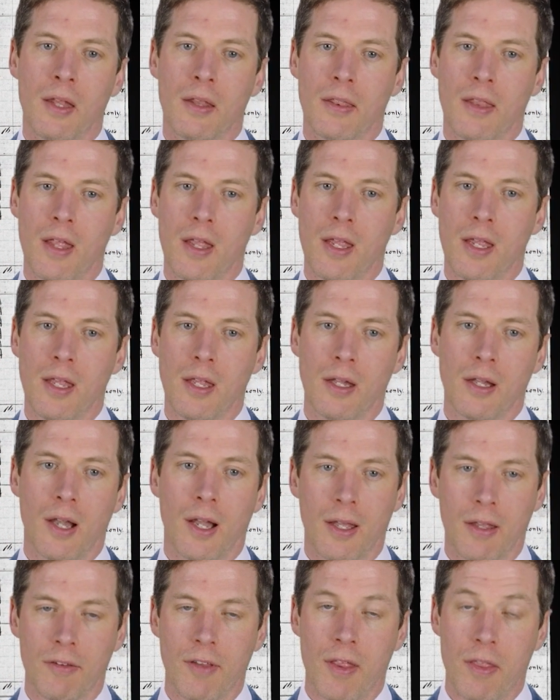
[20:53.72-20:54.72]

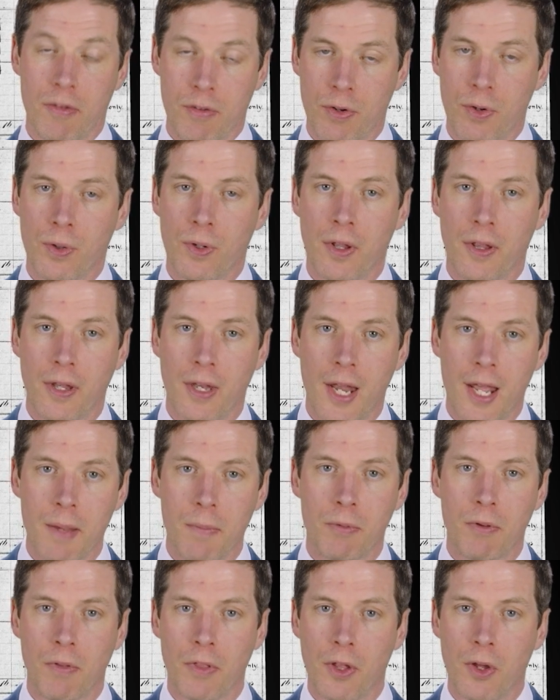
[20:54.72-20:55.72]
Like I say, they recorded the
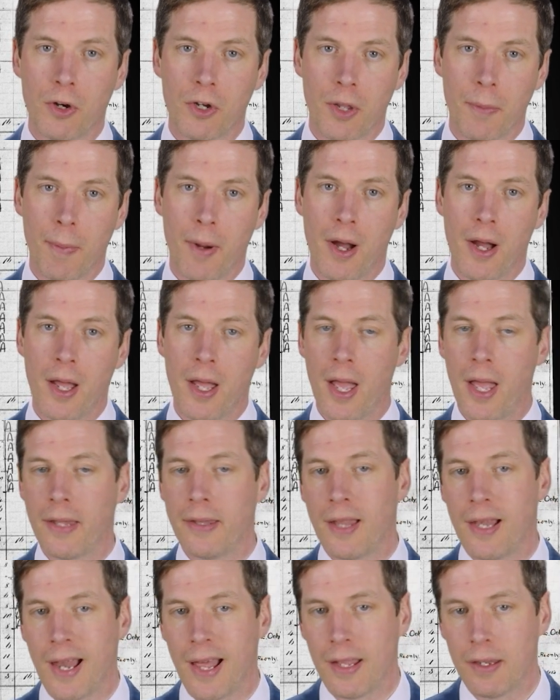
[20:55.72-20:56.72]
names of the occupier and
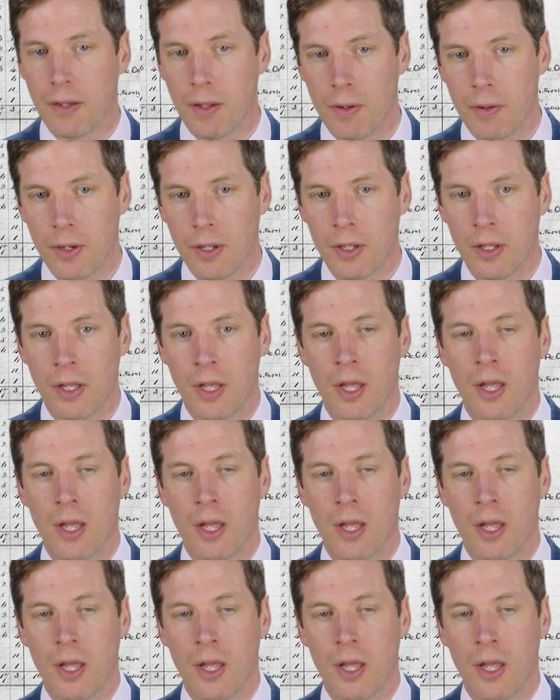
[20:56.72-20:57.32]
the landowner,